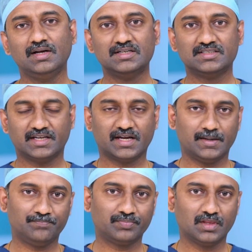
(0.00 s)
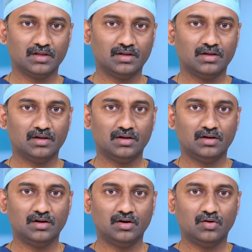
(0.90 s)
Second,
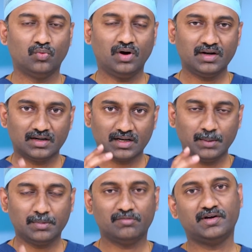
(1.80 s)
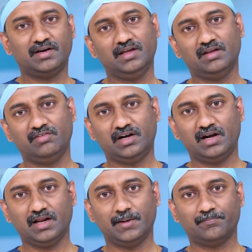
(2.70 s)
what type of hernia are we
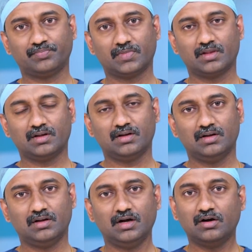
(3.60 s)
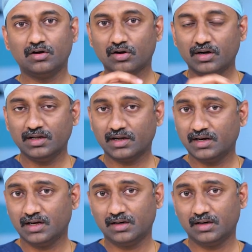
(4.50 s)
treating? A groin hernia